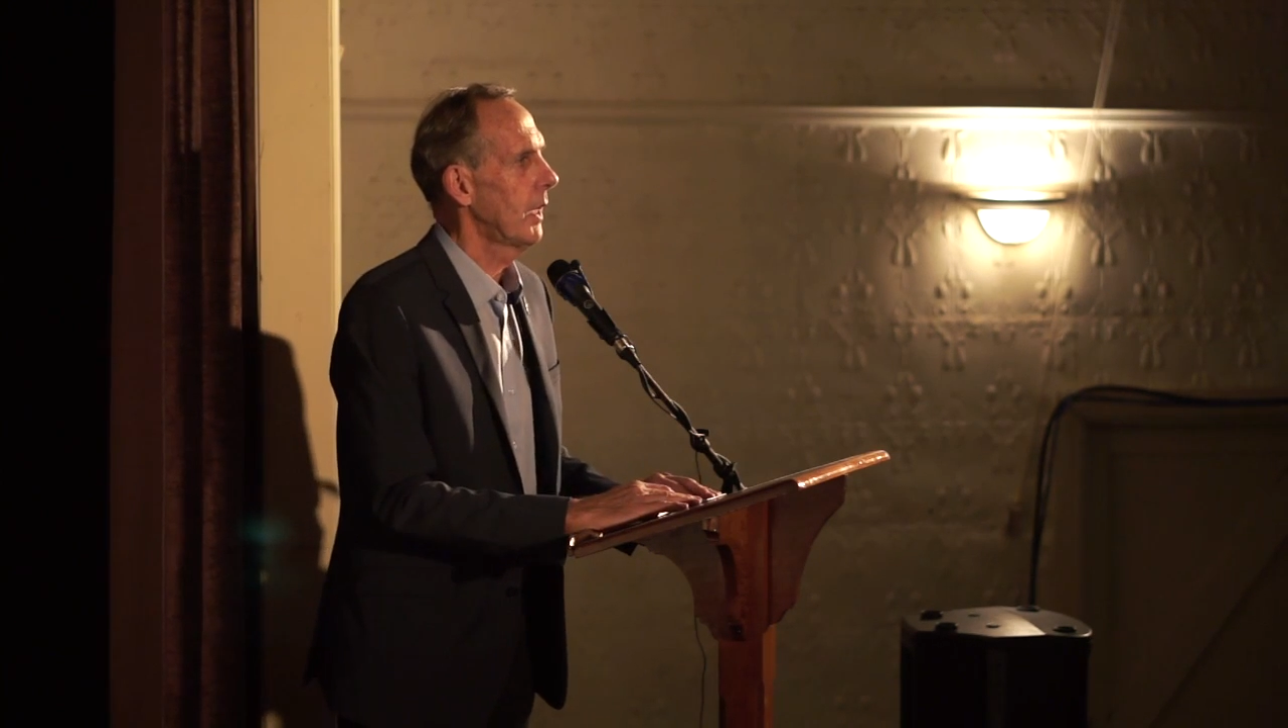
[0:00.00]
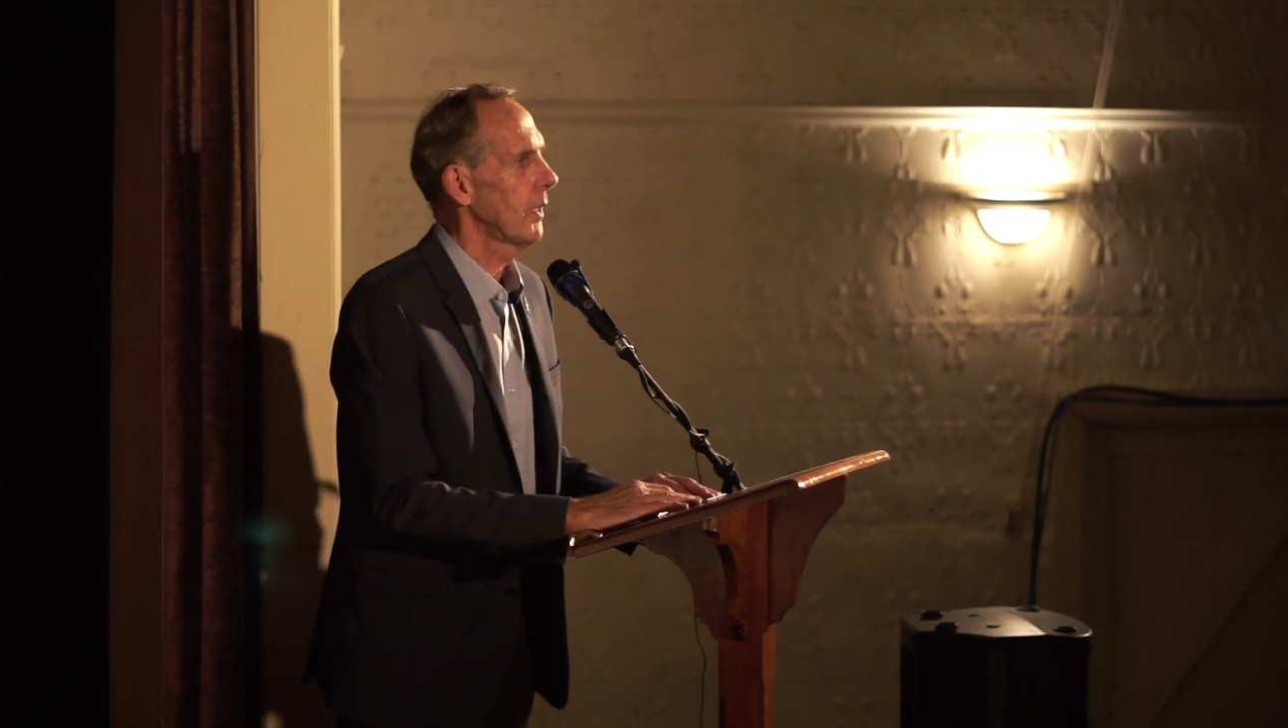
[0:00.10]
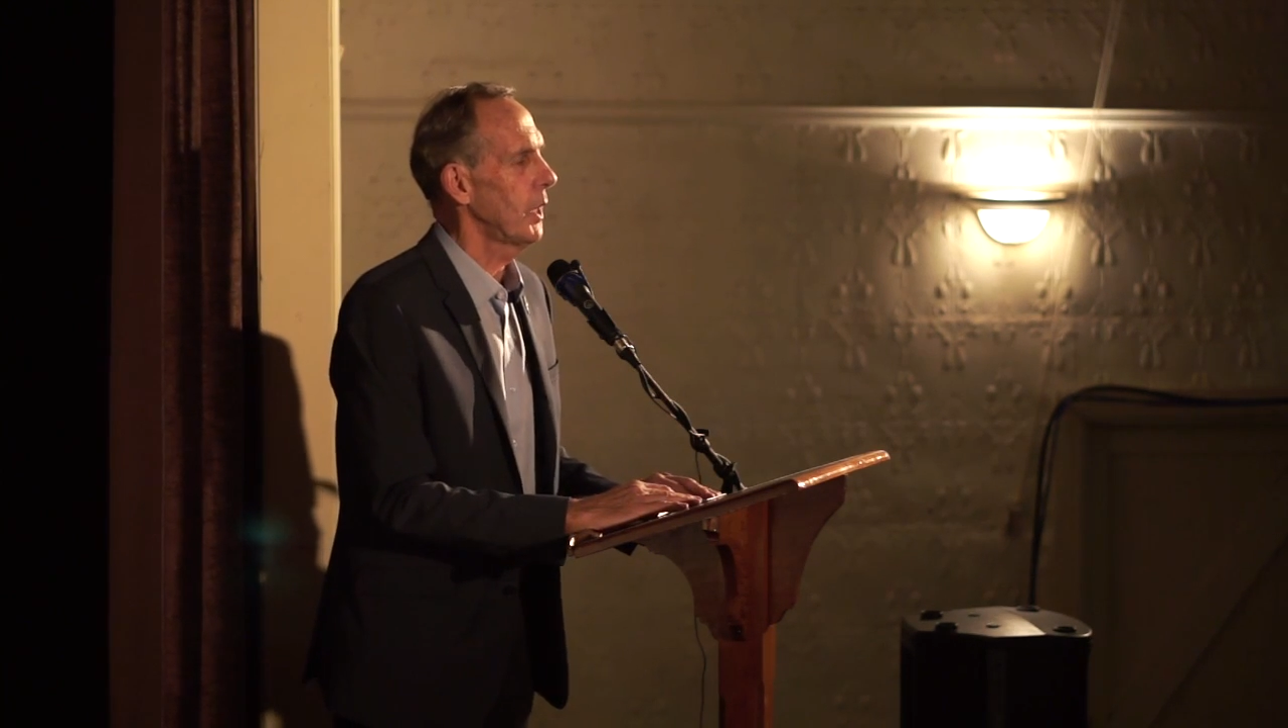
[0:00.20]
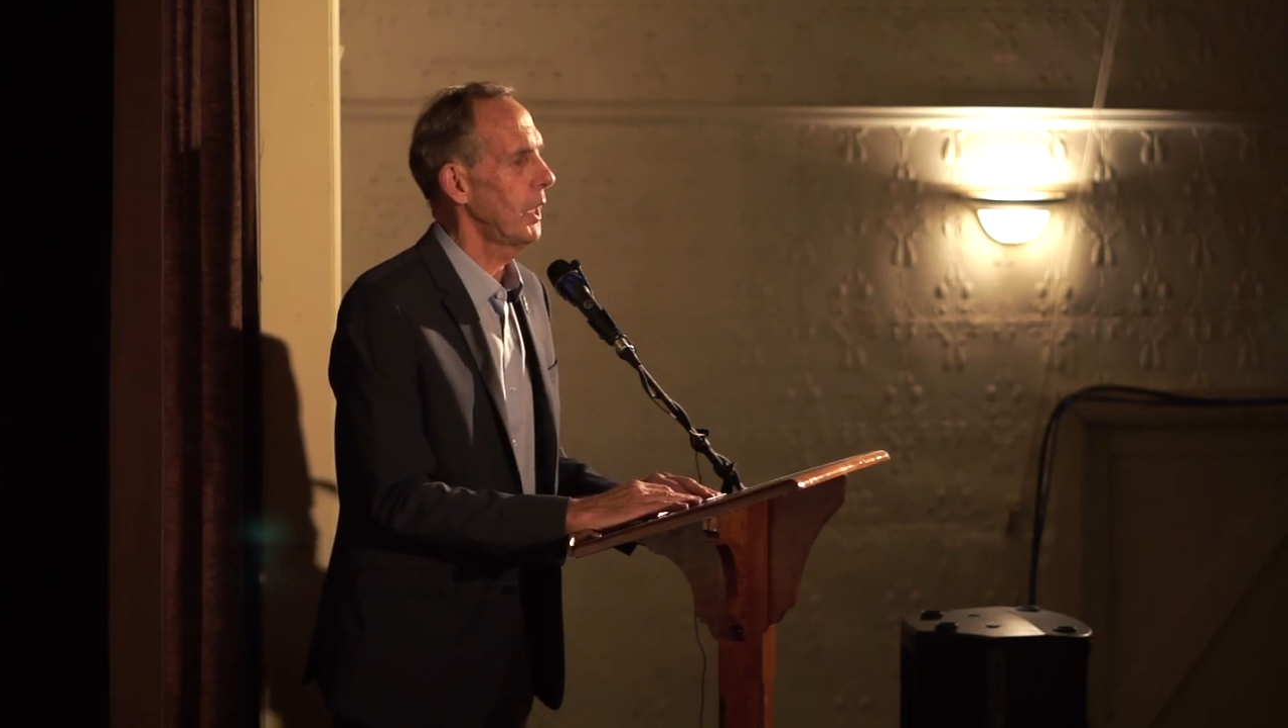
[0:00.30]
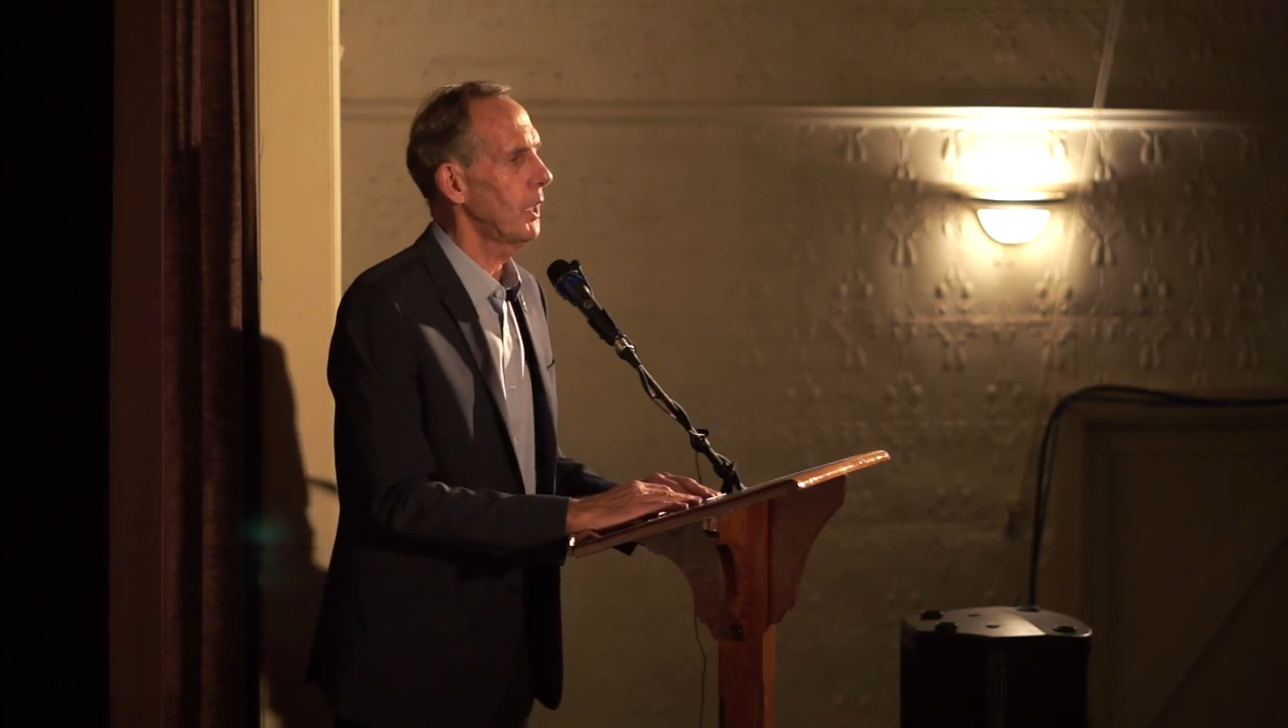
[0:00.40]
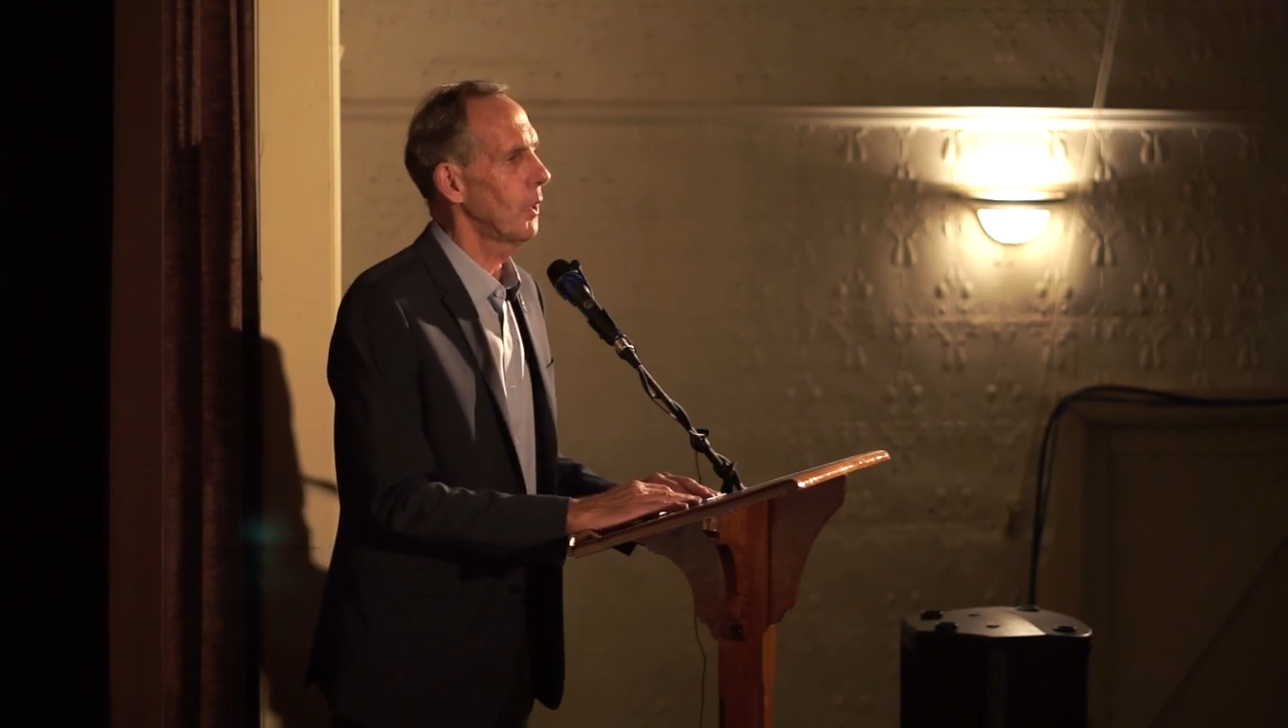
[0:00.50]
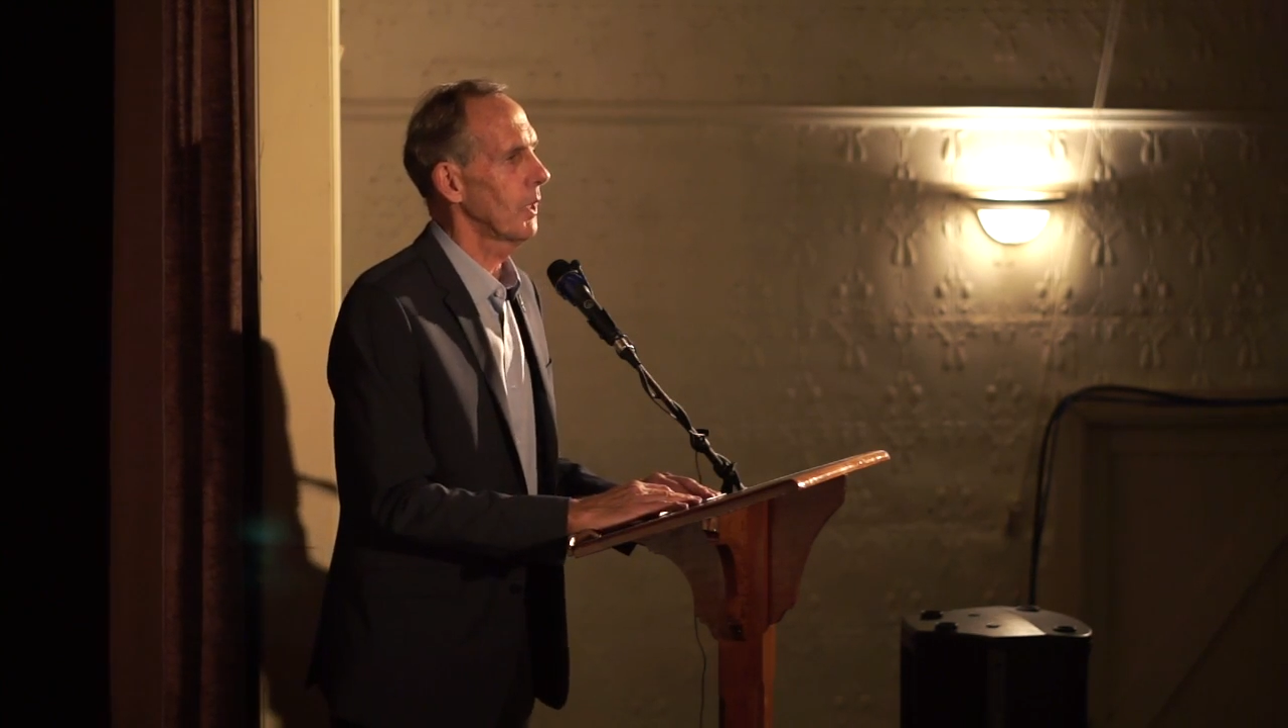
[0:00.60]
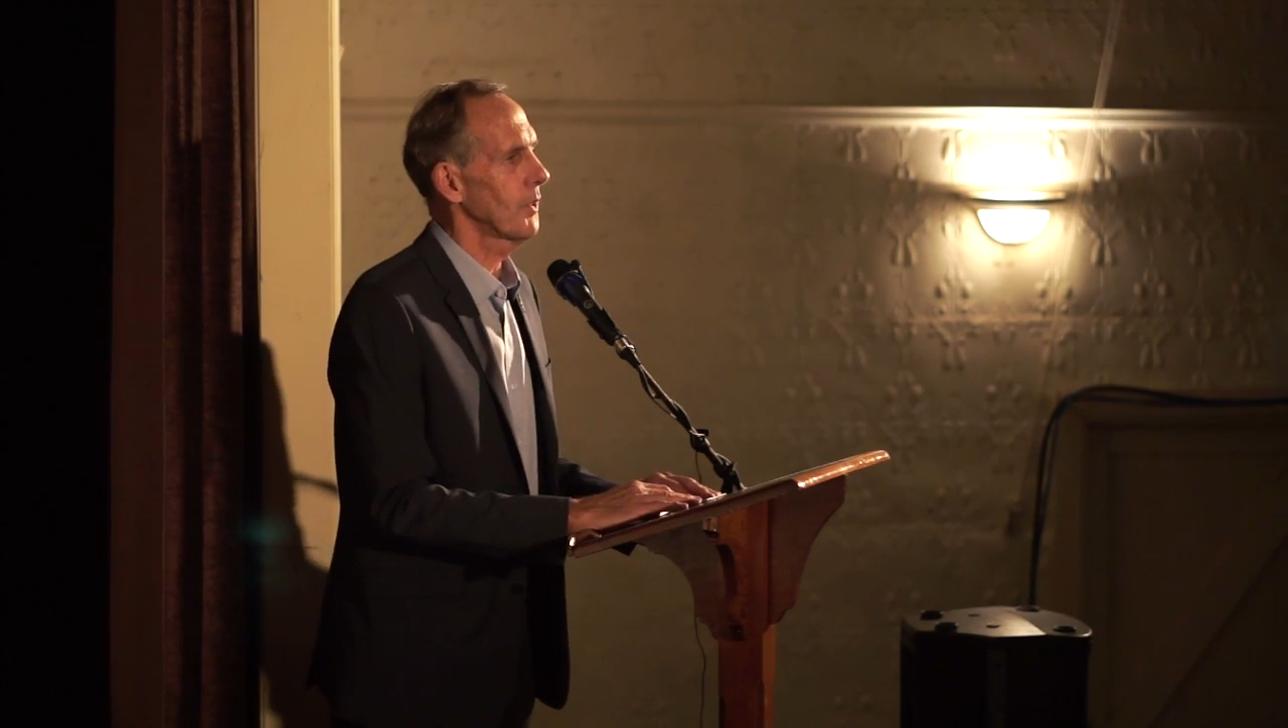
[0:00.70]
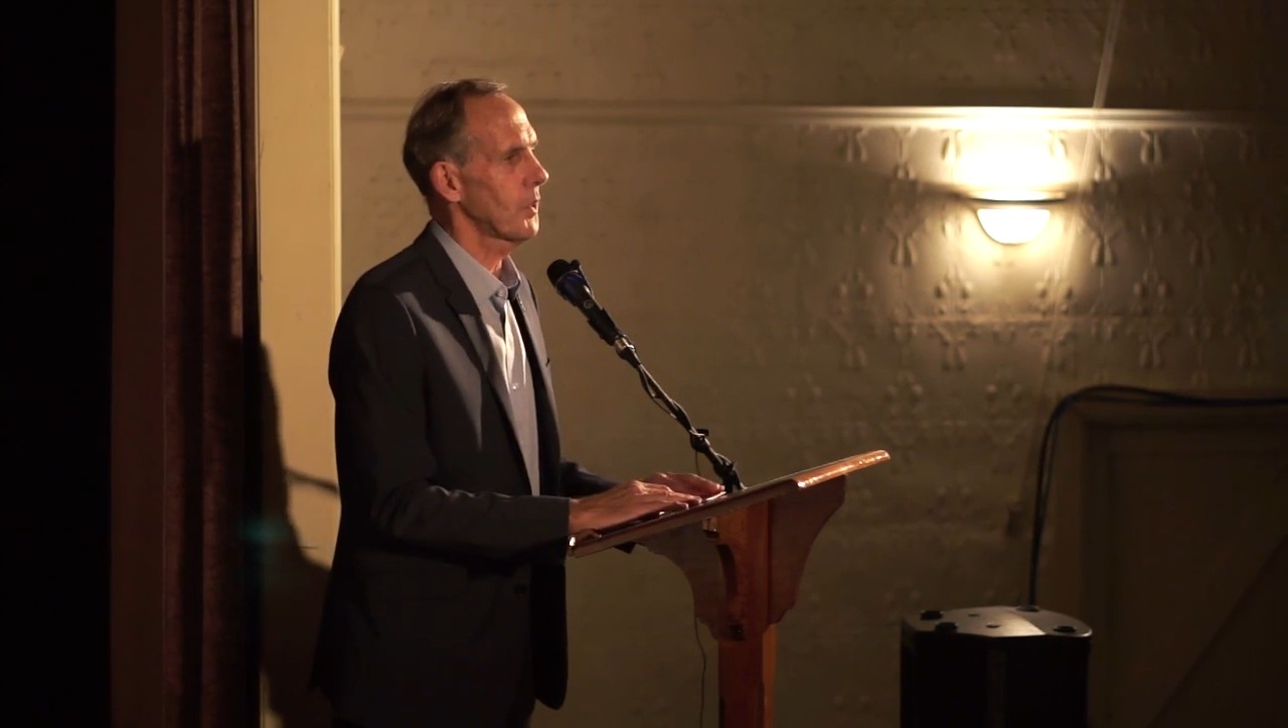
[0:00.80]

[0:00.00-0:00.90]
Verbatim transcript: The eagle is